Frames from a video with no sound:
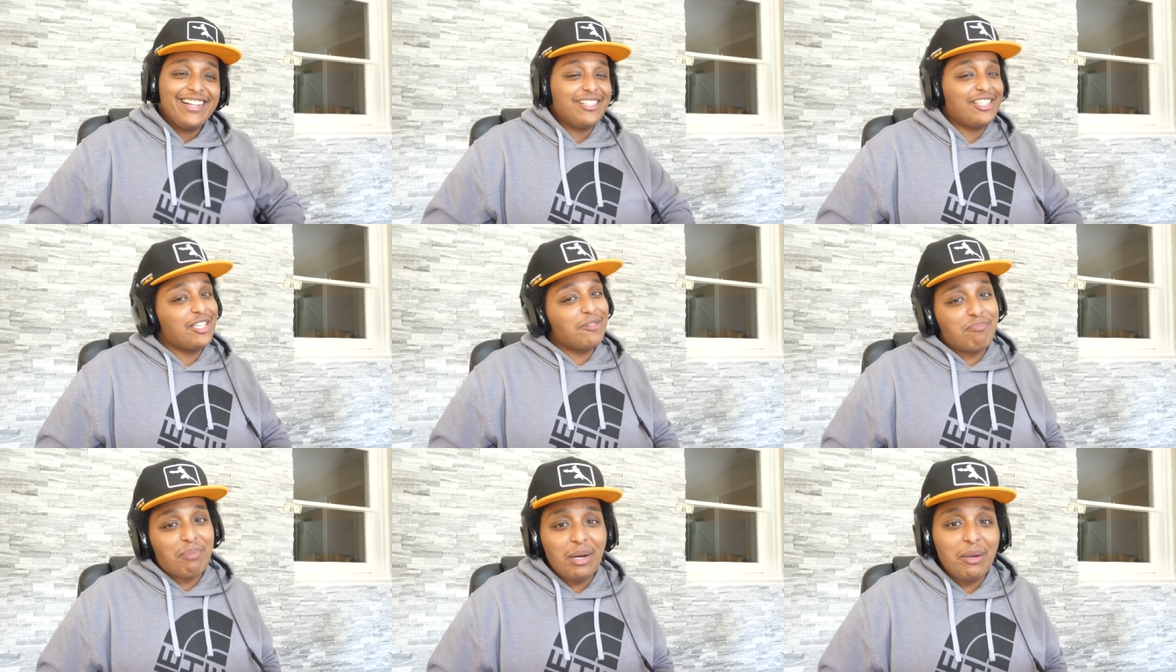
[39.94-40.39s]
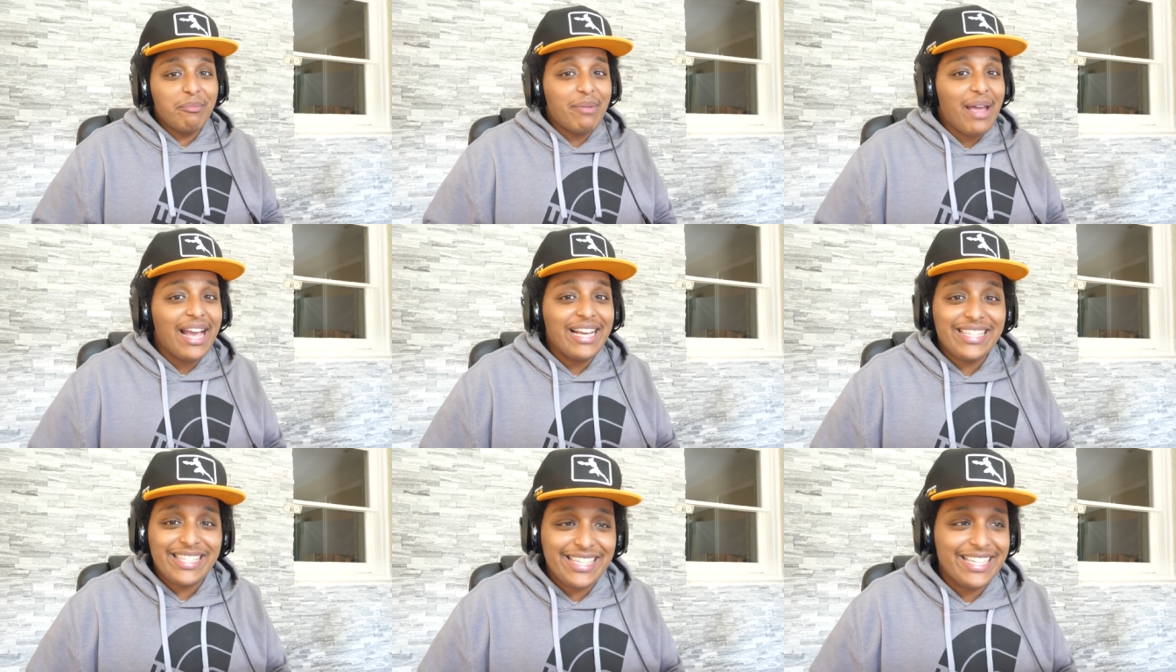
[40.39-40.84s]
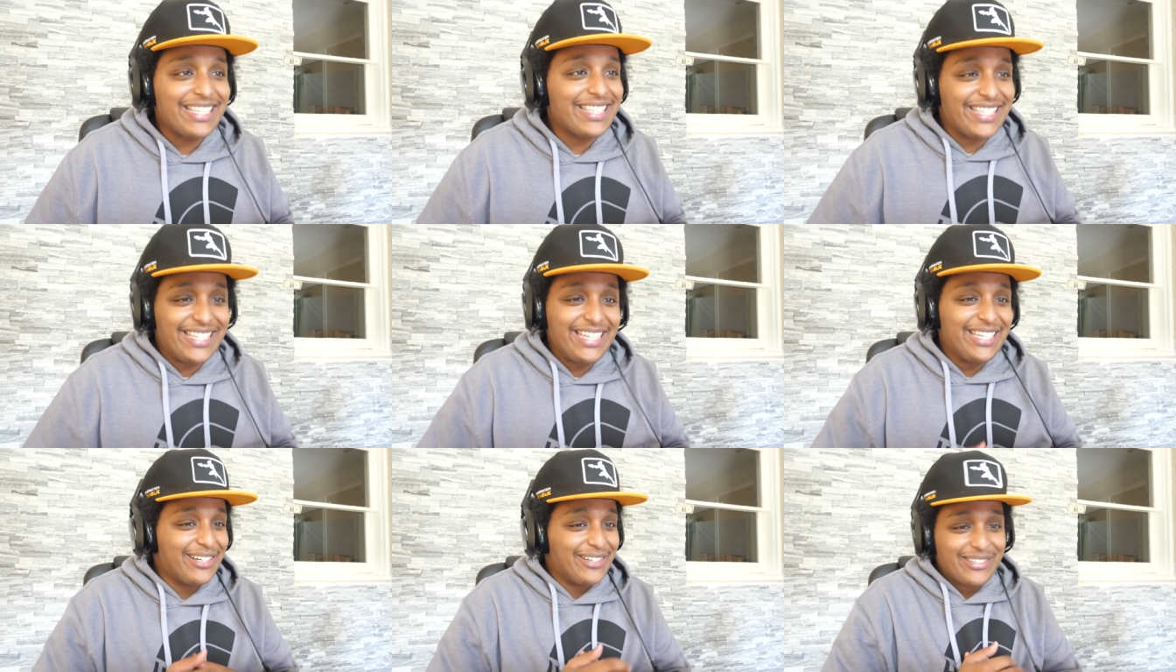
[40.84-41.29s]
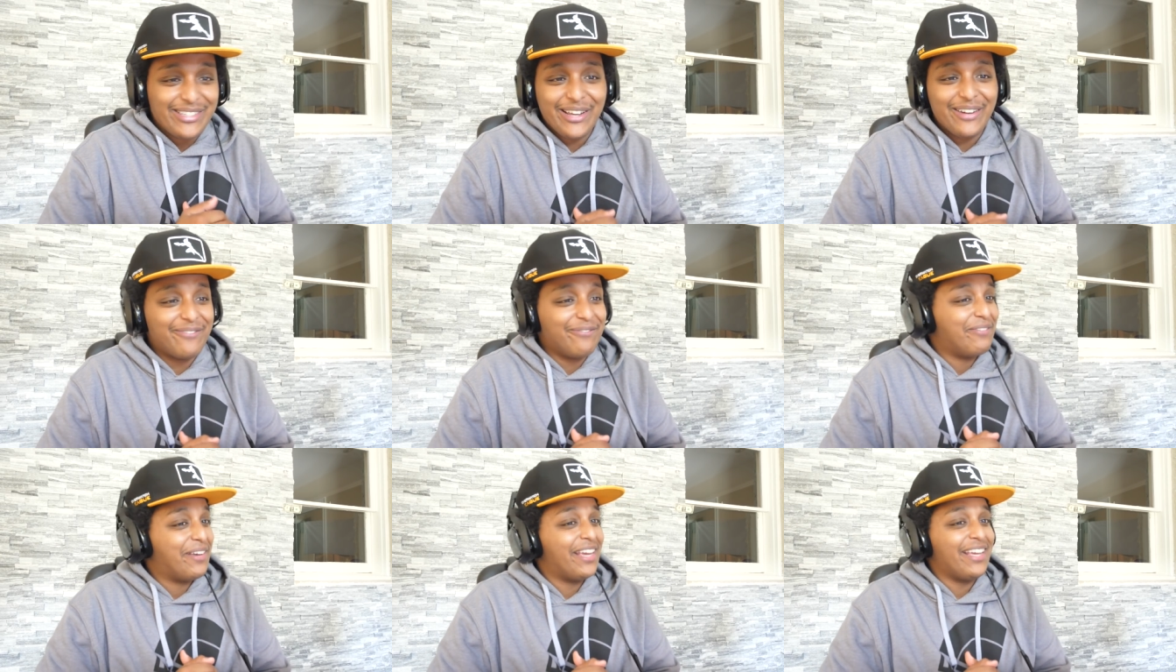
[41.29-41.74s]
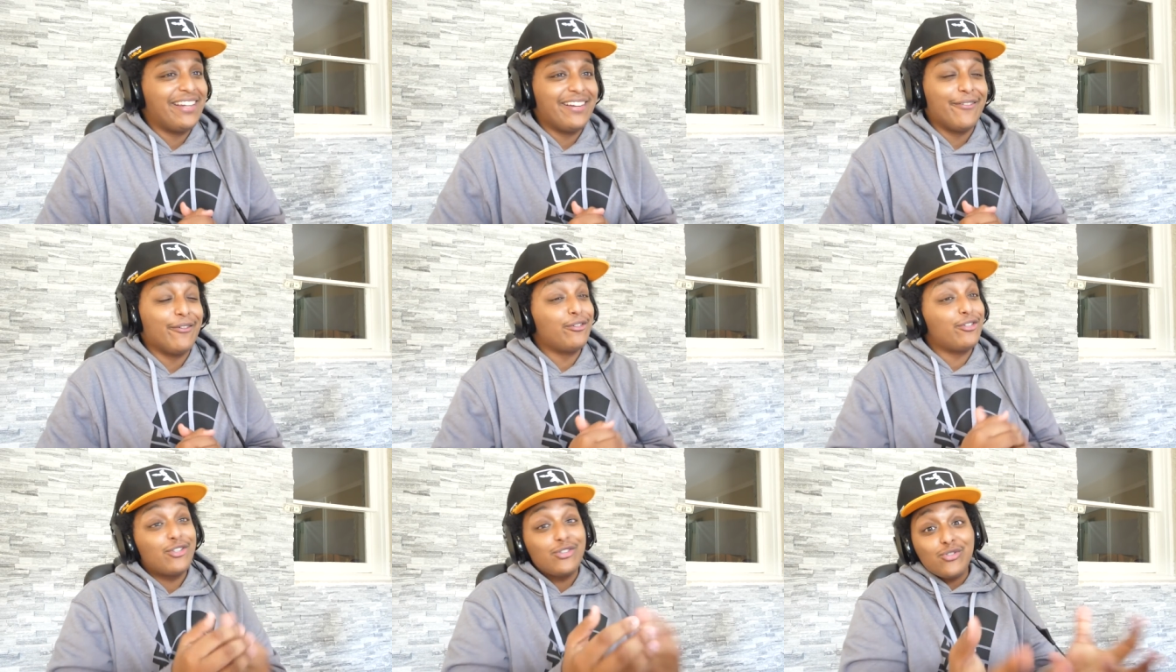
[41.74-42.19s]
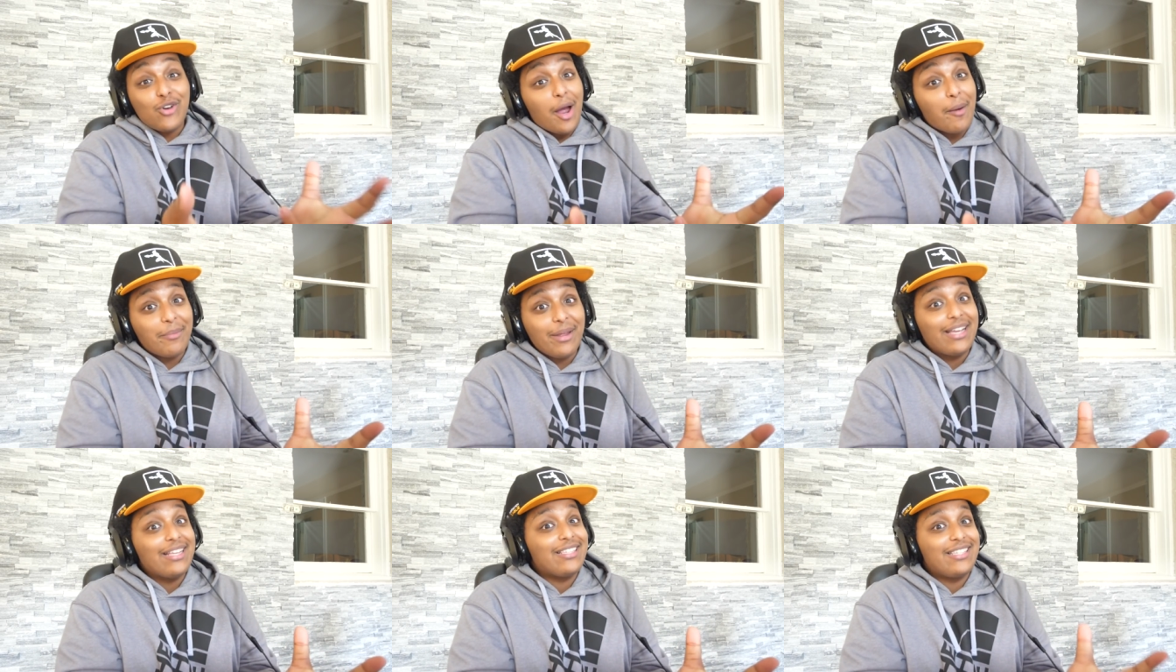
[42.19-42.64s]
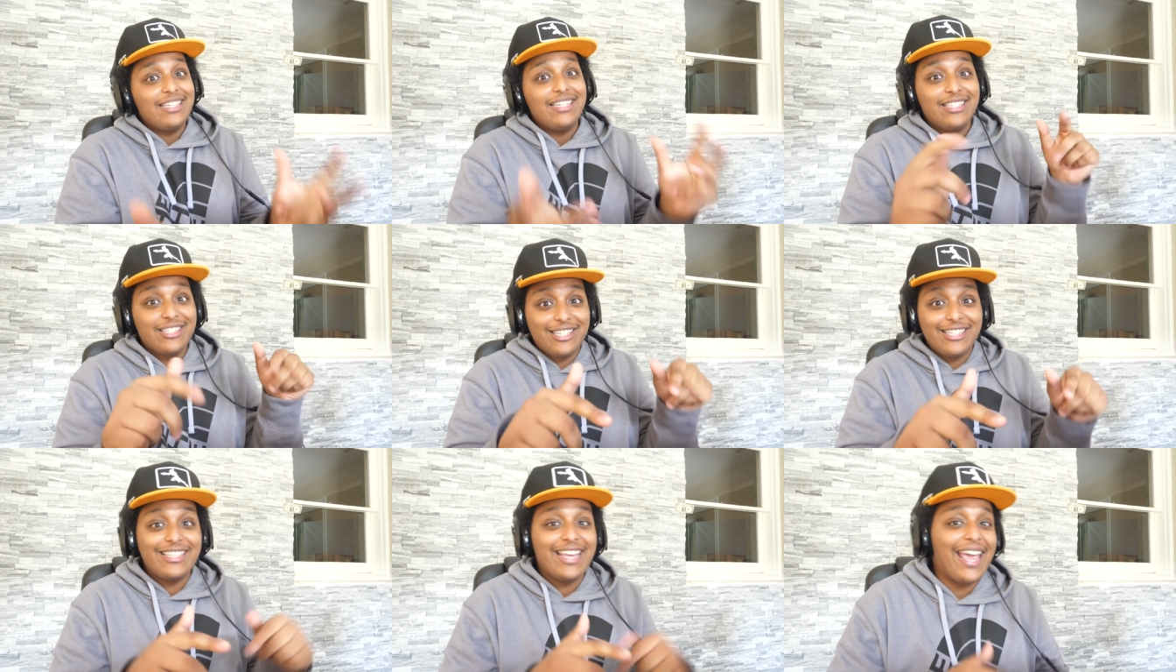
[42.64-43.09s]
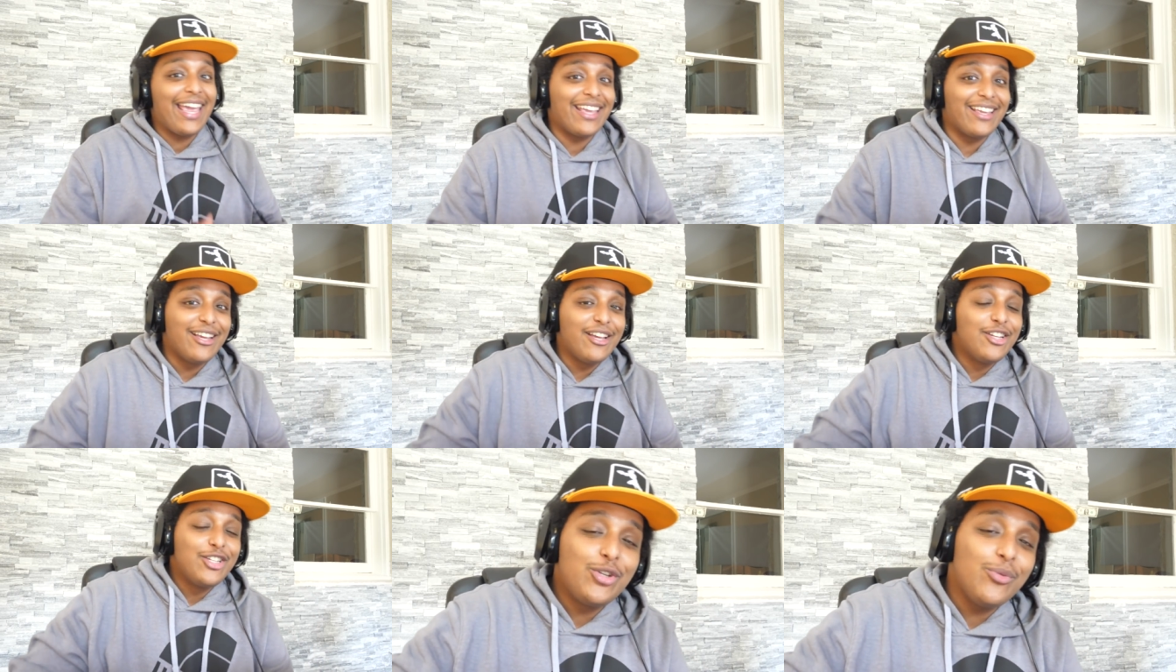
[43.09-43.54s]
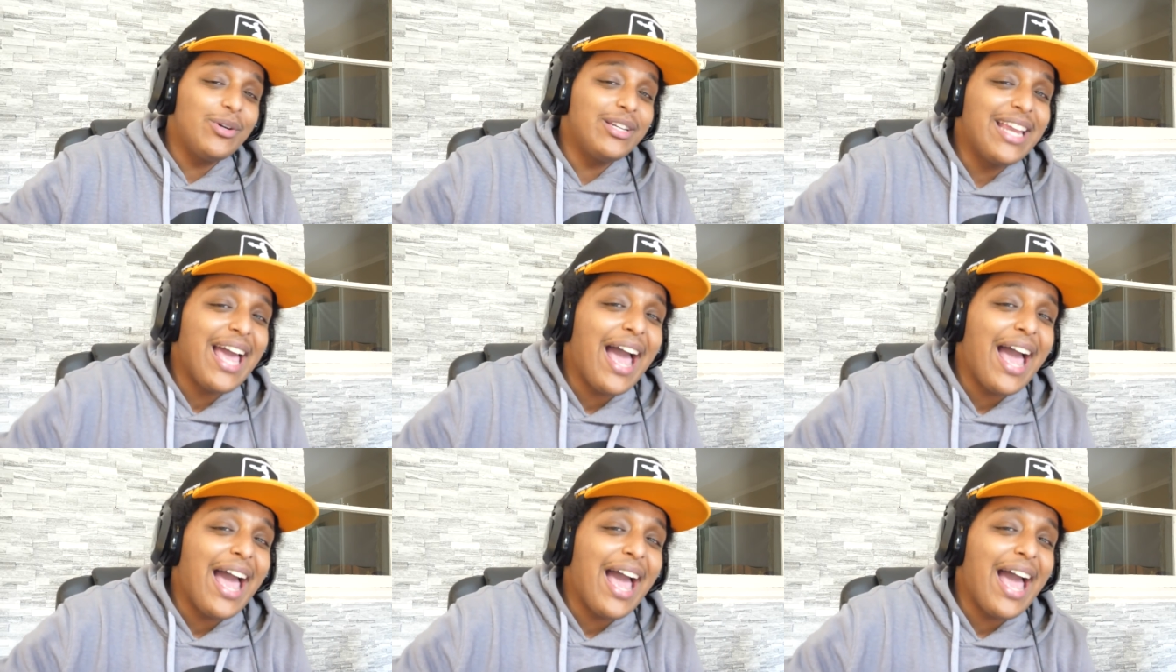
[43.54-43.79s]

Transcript: Just bring back 16 or something, man, or just drop 19 today. Do it